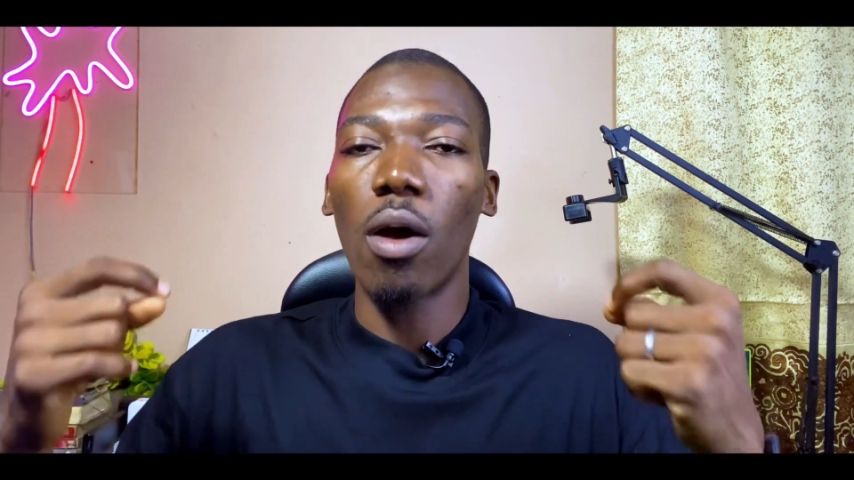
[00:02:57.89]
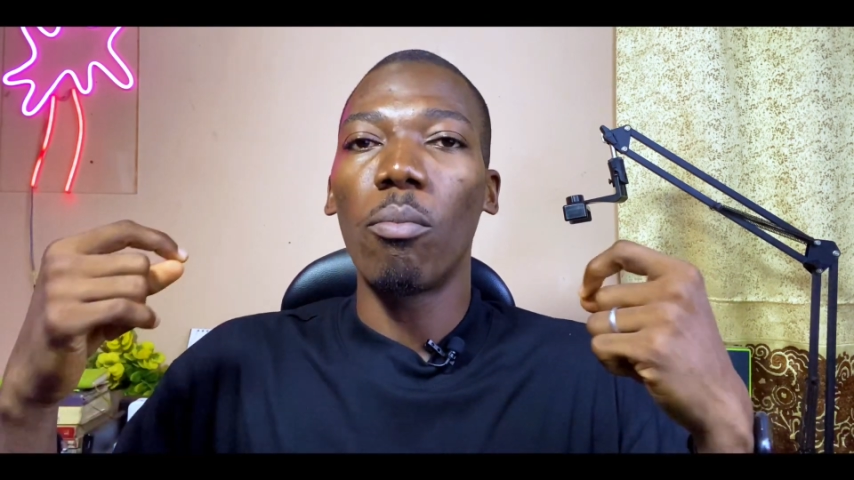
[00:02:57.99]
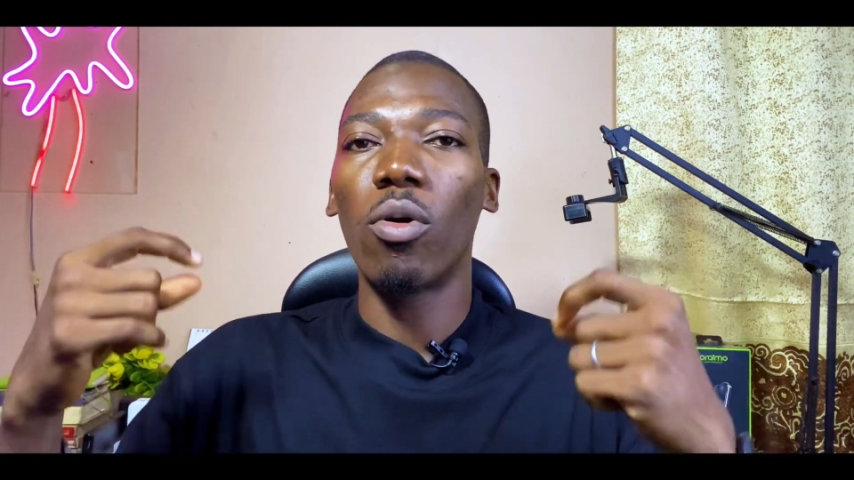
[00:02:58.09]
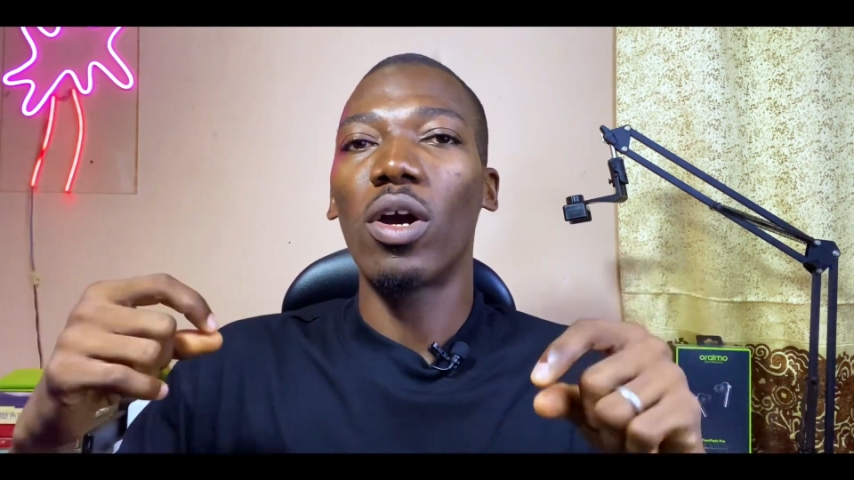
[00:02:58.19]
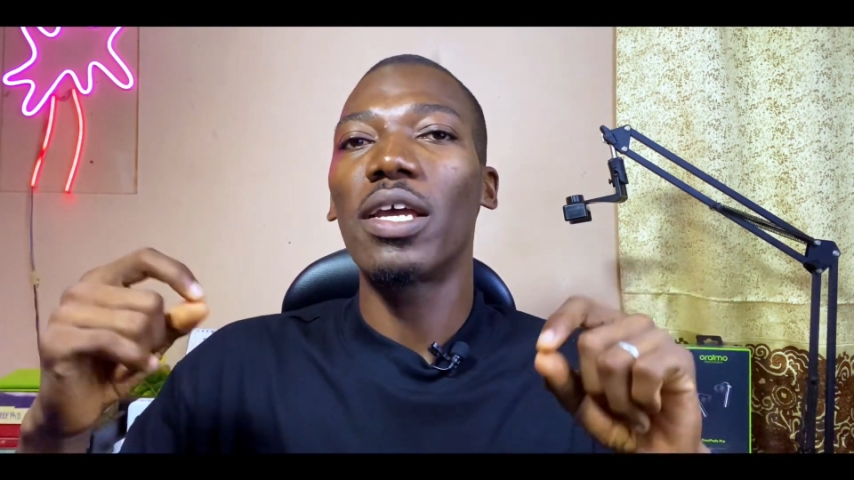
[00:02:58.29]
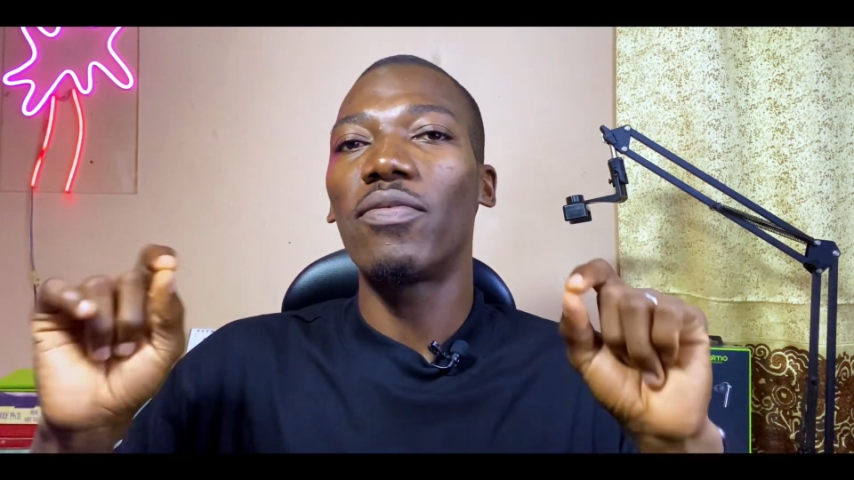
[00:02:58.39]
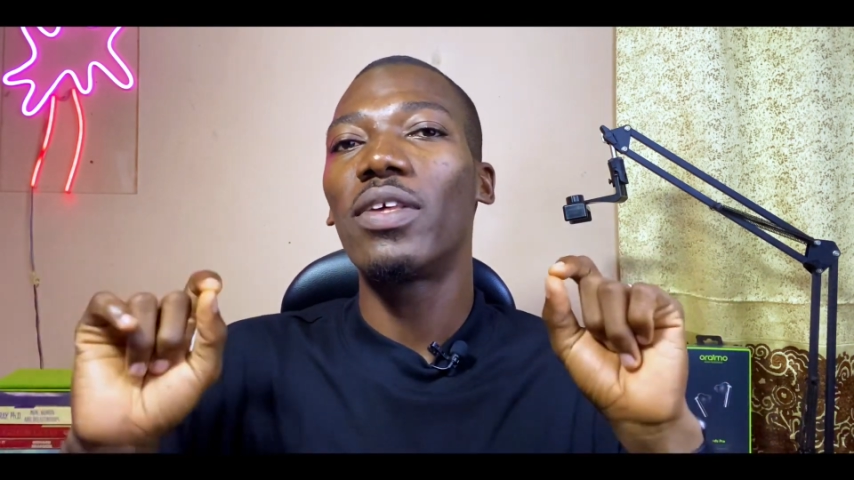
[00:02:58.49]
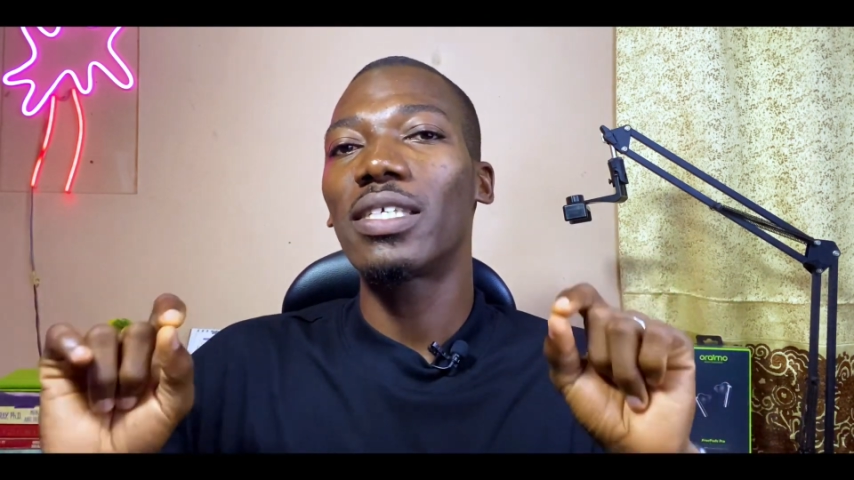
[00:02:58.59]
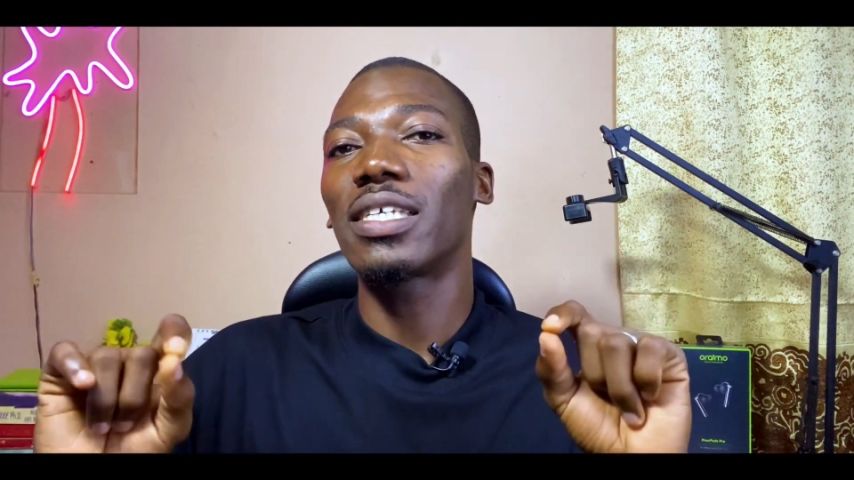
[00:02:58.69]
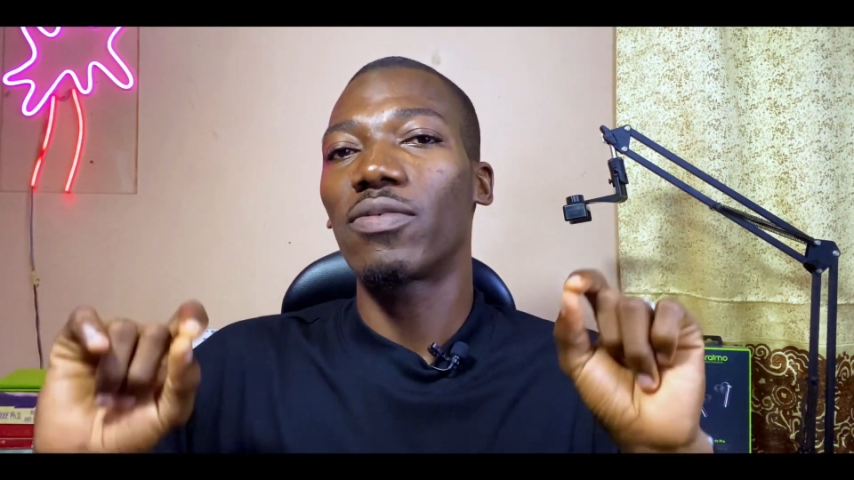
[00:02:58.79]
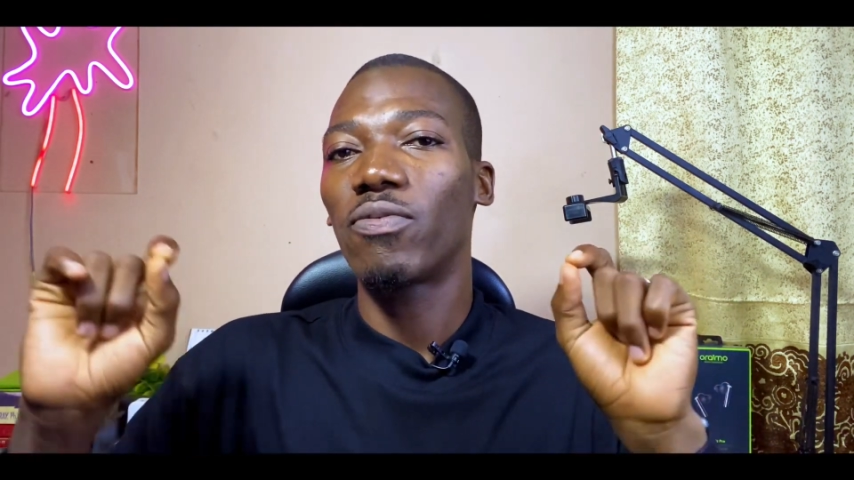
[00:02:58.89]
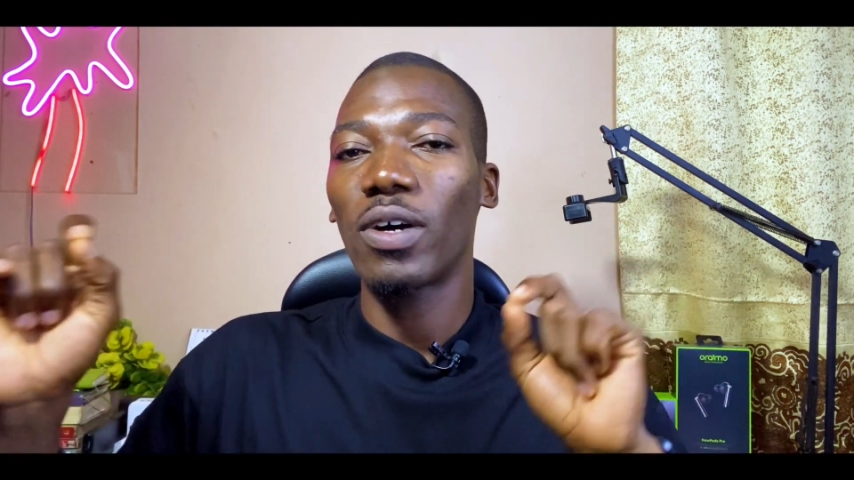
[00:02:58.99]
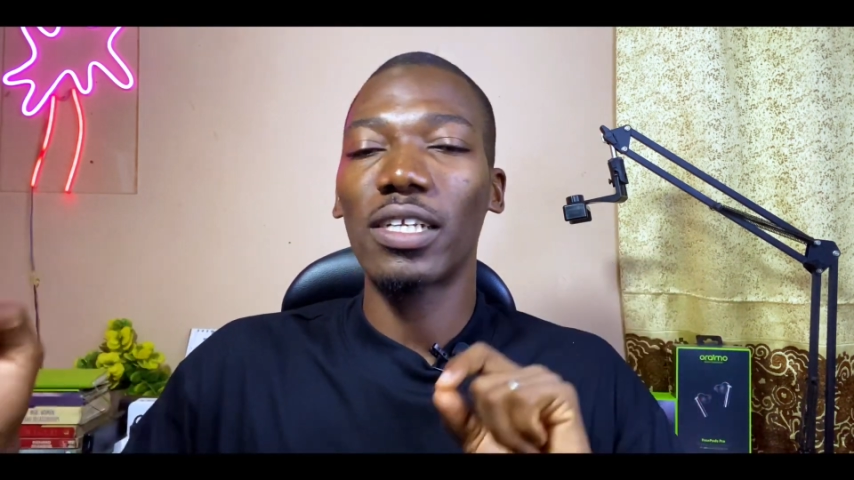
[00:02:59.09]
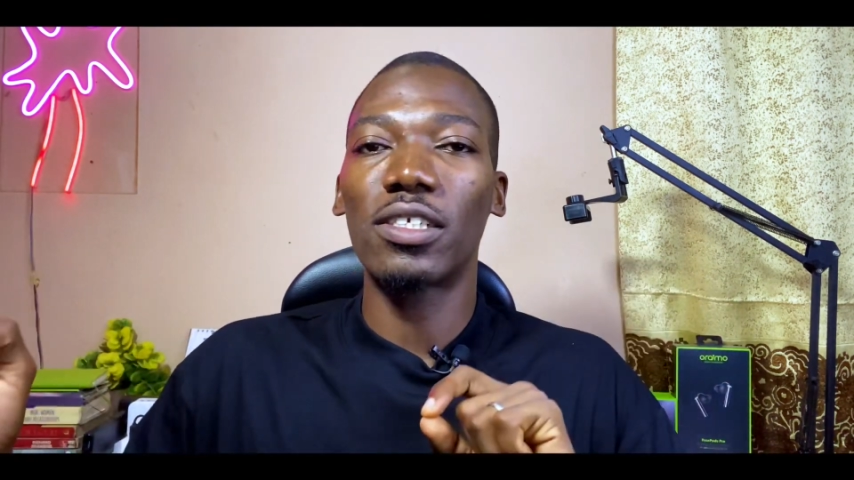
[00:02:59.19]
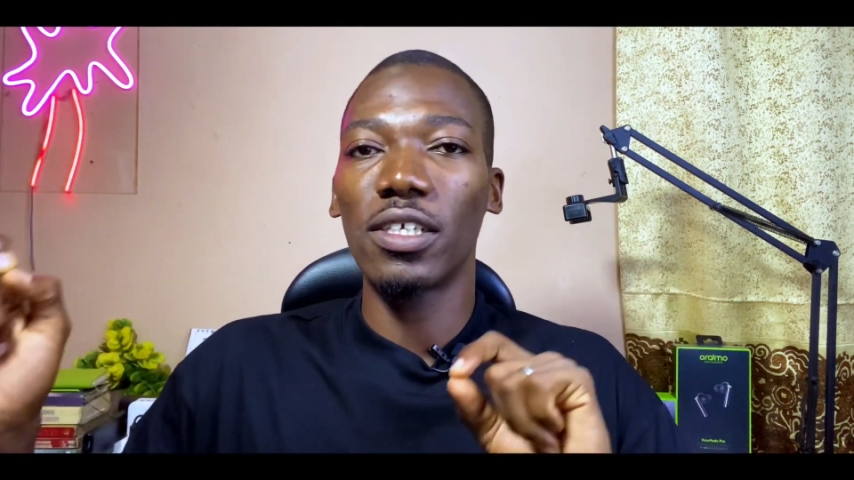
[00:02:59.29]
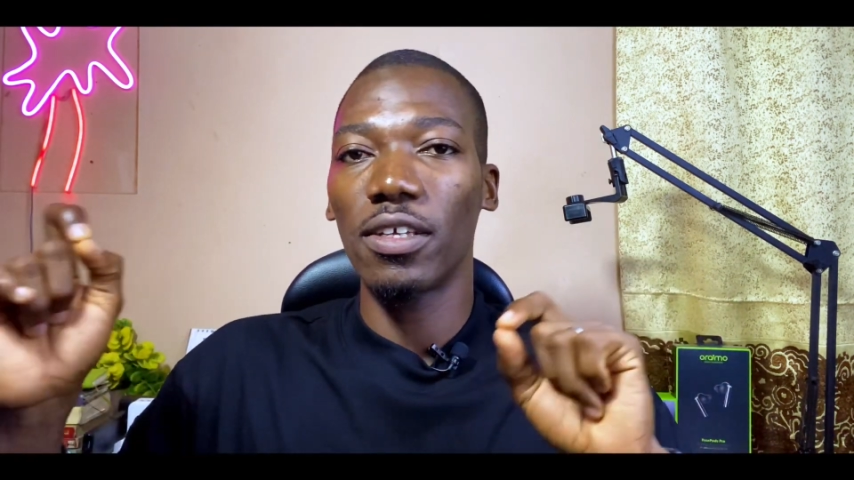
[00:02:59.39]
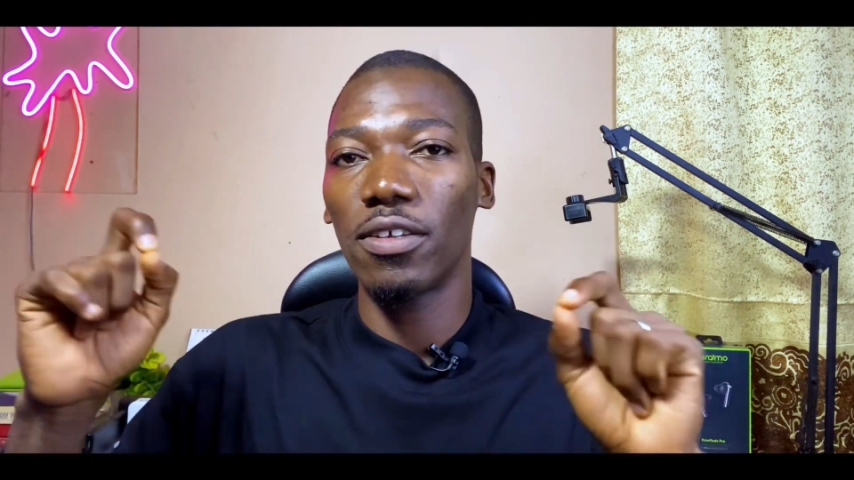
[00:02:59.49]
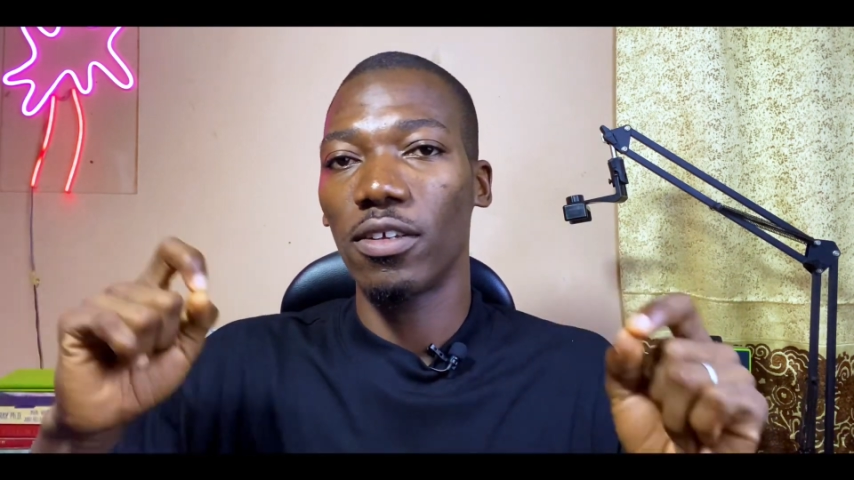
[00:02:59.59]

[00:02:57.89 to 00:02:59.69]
But if this is factory